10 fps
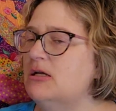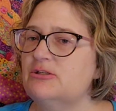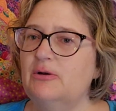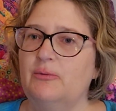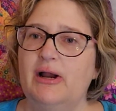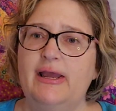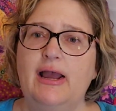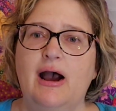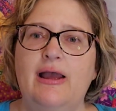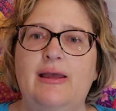So anyway,
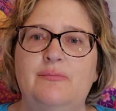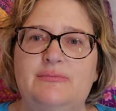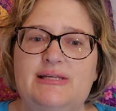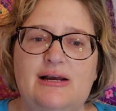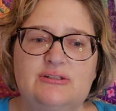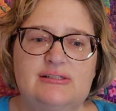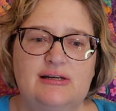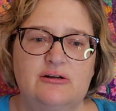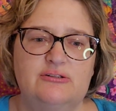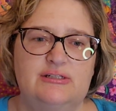I am
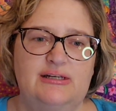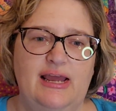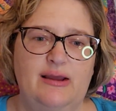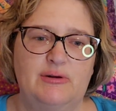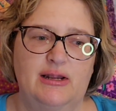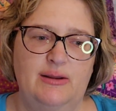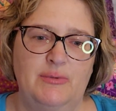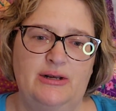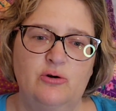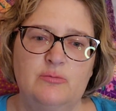downstairs today. I'm not in
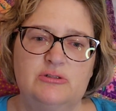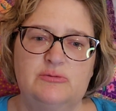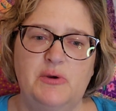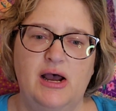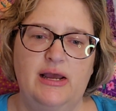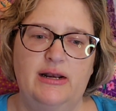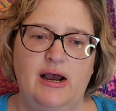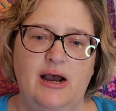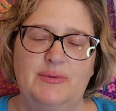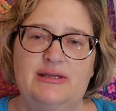my normal spot.
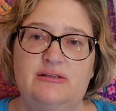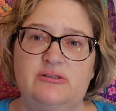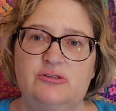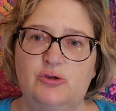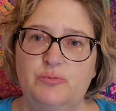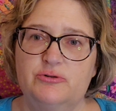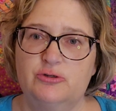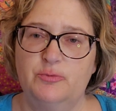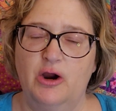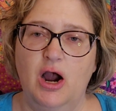It is
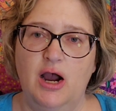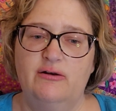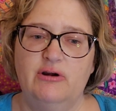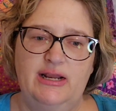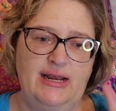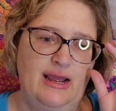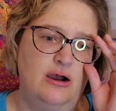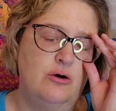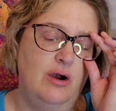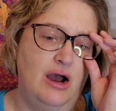super hot right
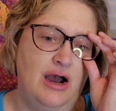now.